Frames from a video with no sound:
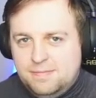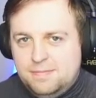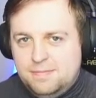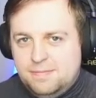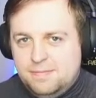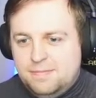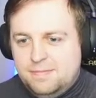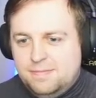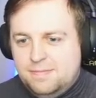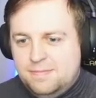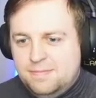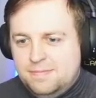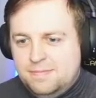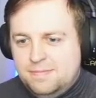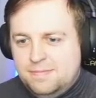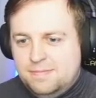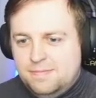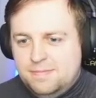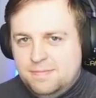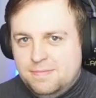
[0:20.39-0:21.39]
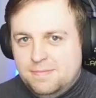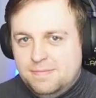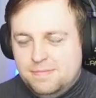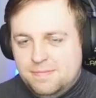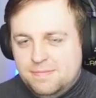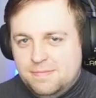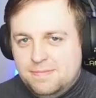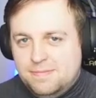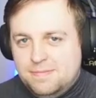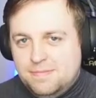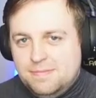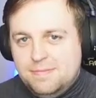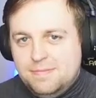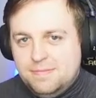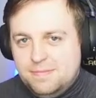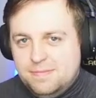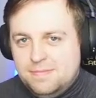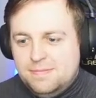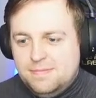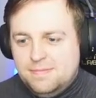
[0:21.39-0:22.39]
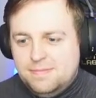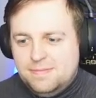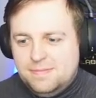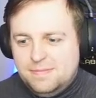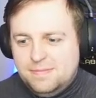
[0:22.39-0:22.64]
This person isn't speaking.